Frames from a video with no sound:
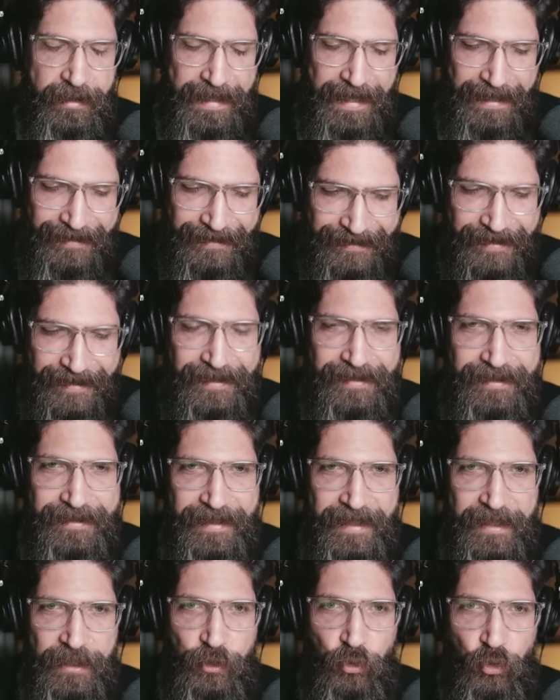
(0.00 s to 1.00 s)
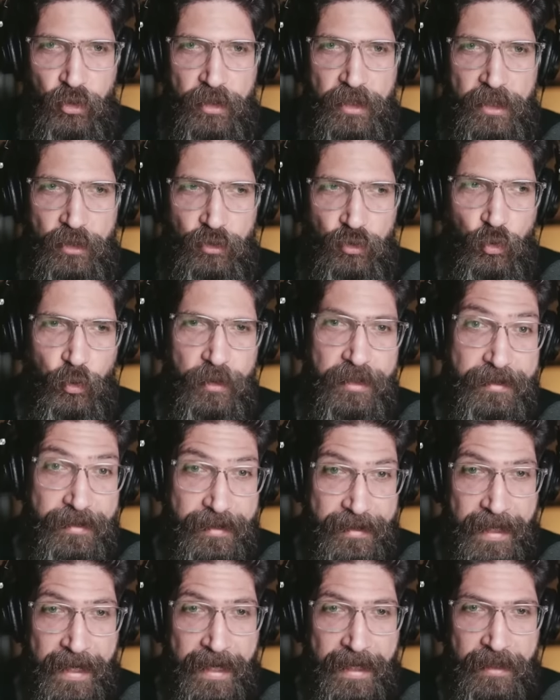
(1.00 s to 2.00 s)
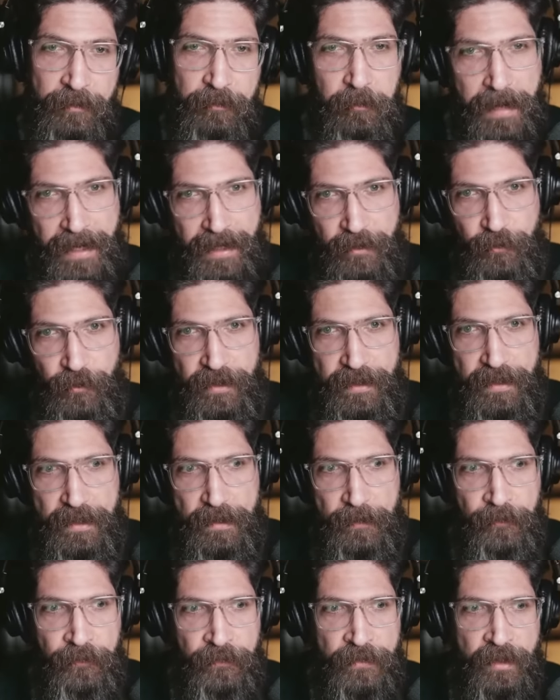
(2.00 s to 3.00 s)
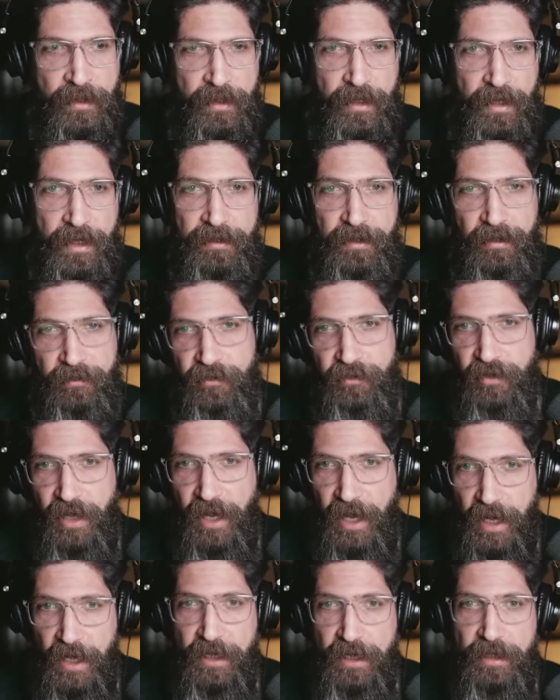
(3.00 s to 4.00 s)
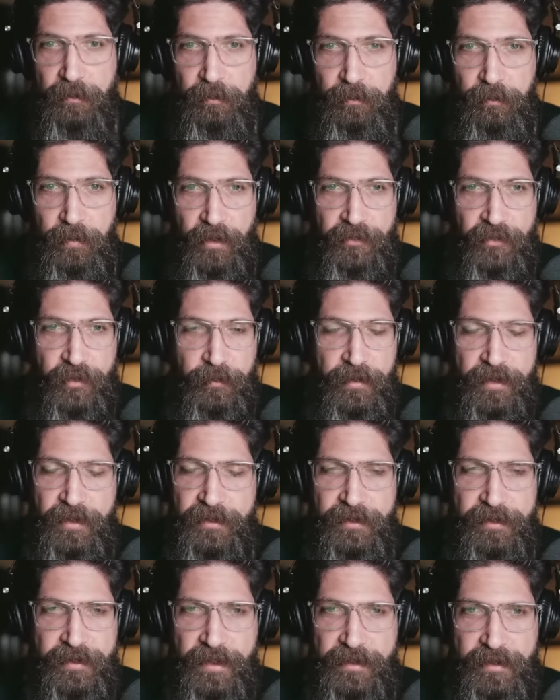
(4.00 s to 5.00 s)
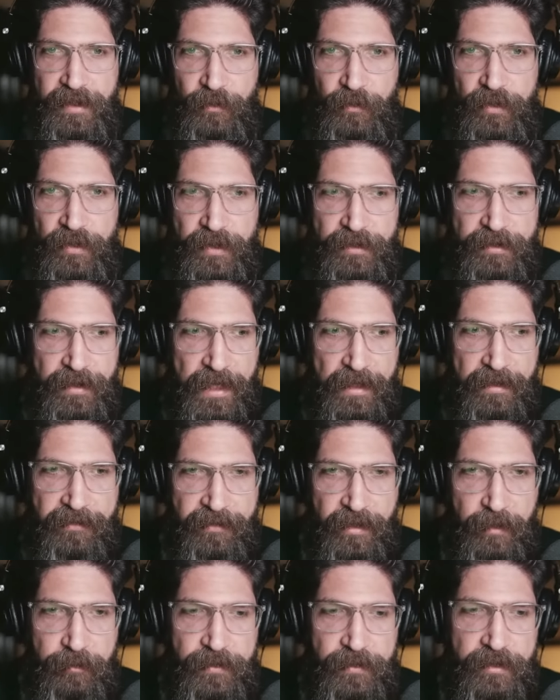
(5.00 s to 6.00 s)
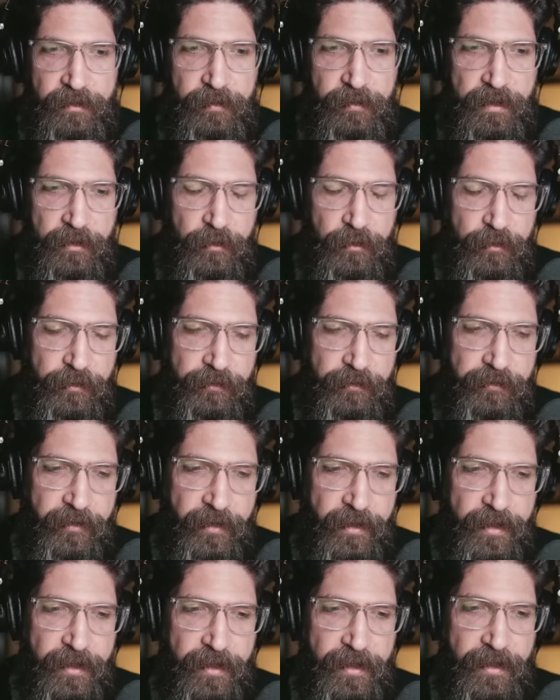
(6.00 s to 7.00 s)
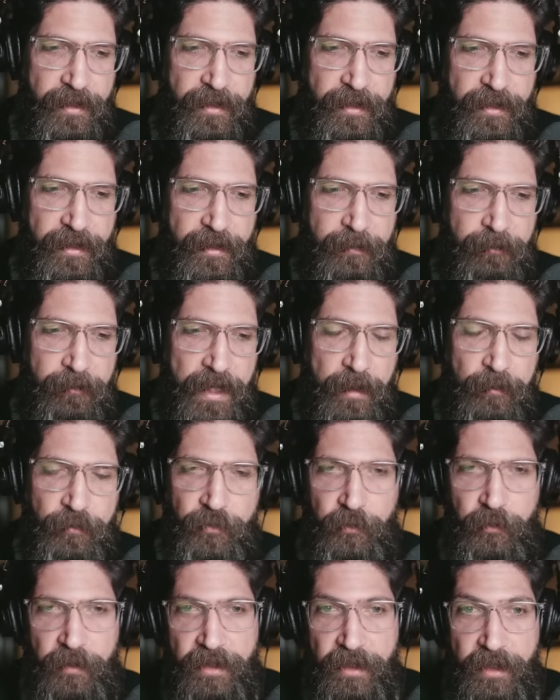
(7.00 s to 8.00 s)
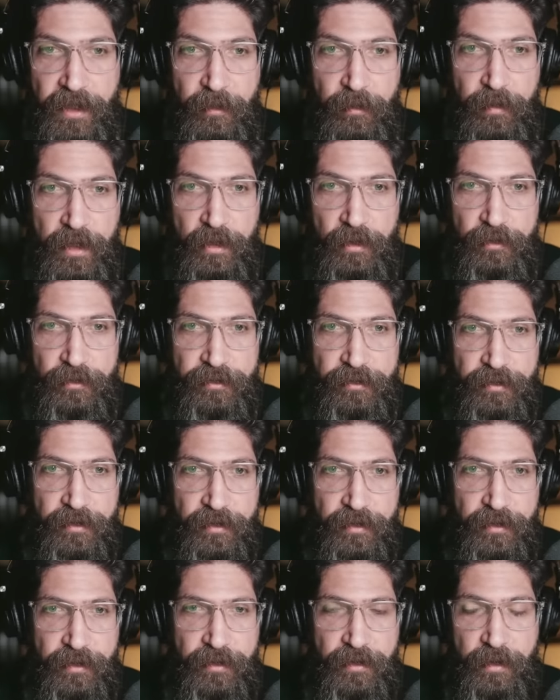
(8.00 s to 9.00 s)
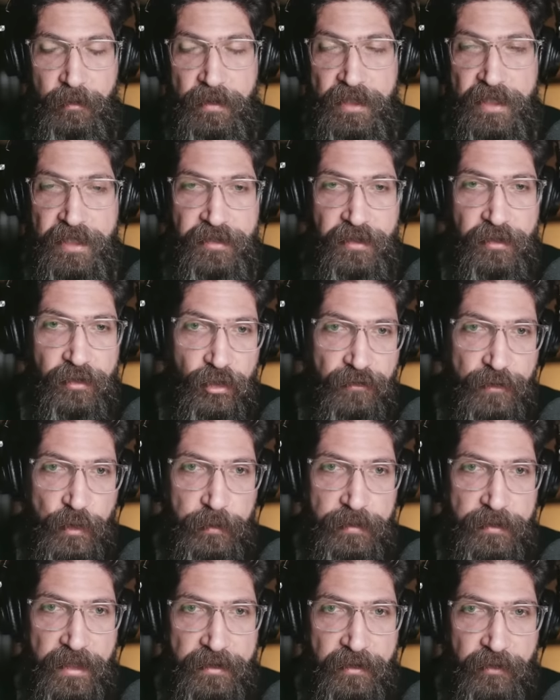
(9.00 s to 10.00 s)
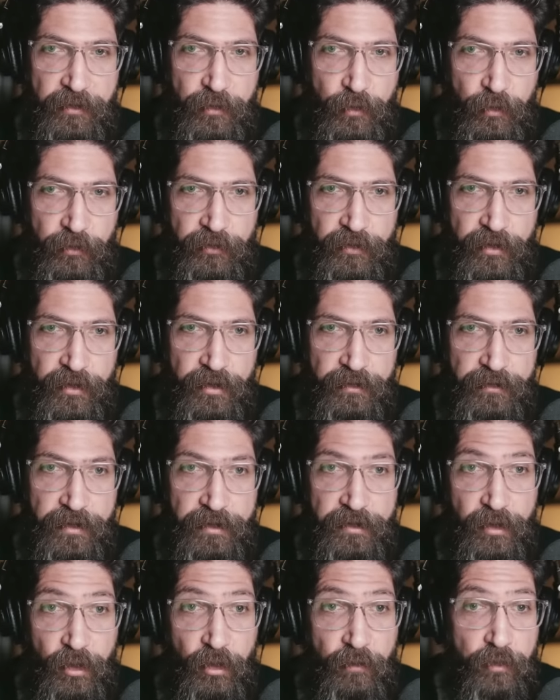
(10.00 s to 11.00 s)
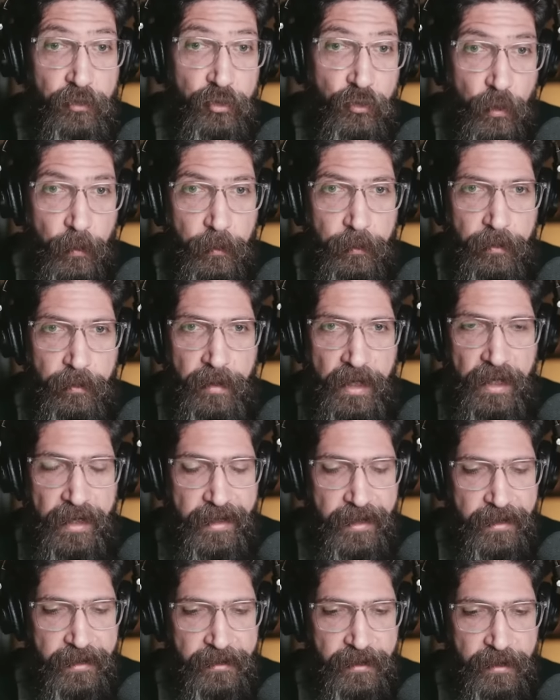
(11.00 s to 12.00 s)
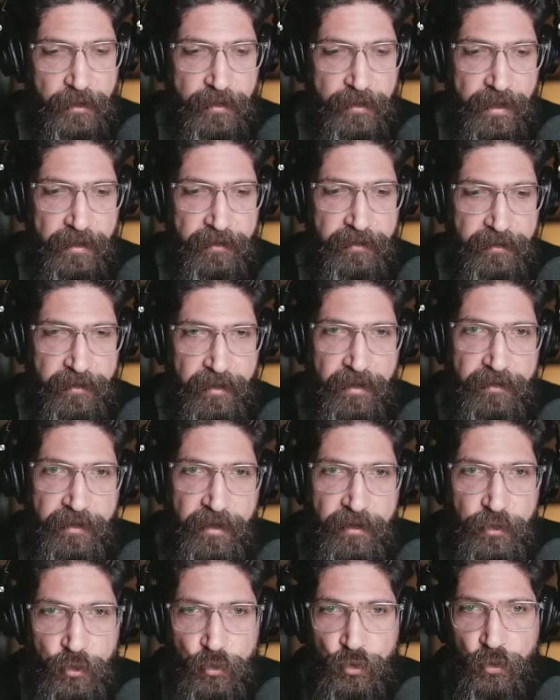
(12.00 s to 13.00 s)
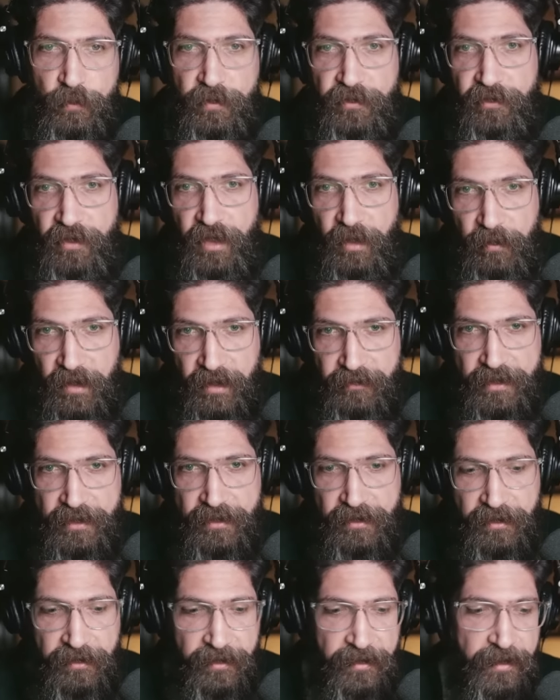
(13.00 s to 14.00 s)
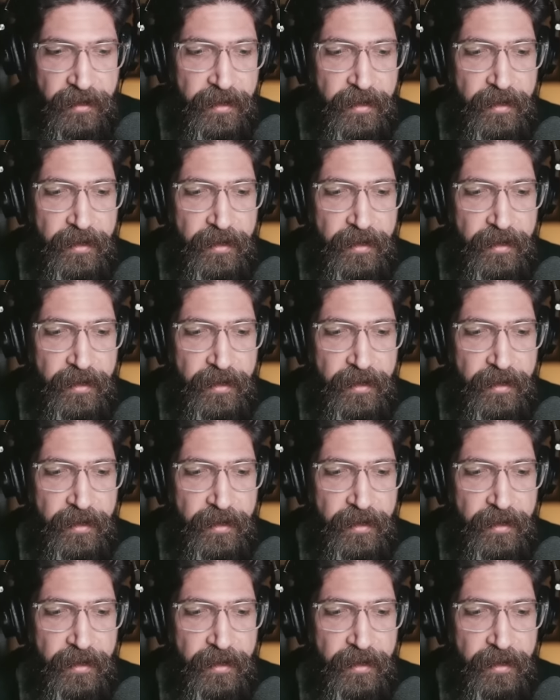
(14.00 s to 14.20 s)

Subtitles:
until they look into it again manually. And there is a high possibility that they will not accept it, because I'm speaking about a militant group that is considered a terrorist group by the United States, and YouTube is an American,